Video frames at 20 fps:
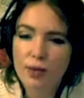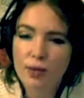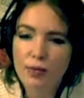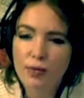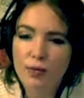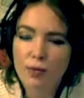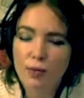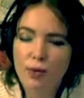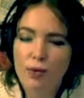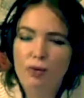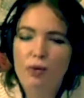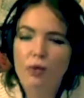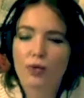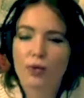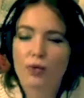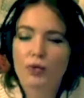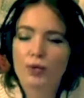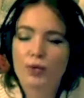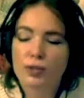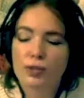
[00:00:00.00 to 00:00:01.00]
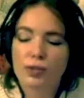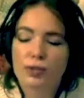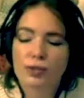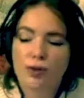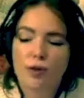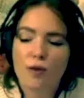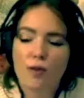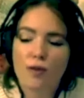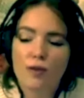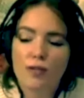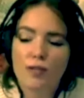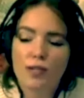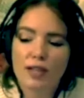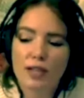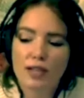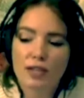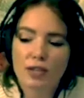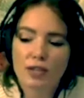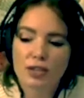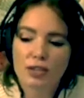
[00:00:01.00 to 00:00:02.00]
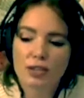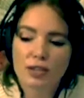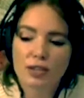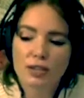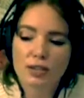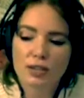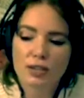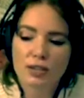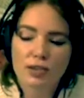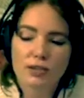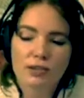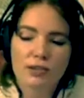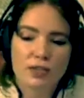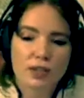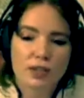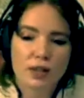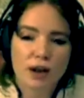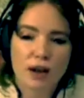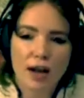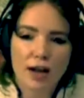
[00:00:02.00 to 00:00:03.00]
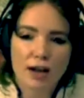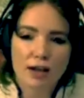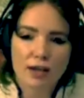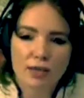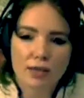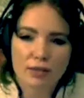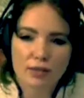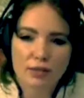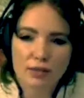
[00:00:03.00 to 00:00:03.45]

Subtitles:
What are those conversations that you've denied?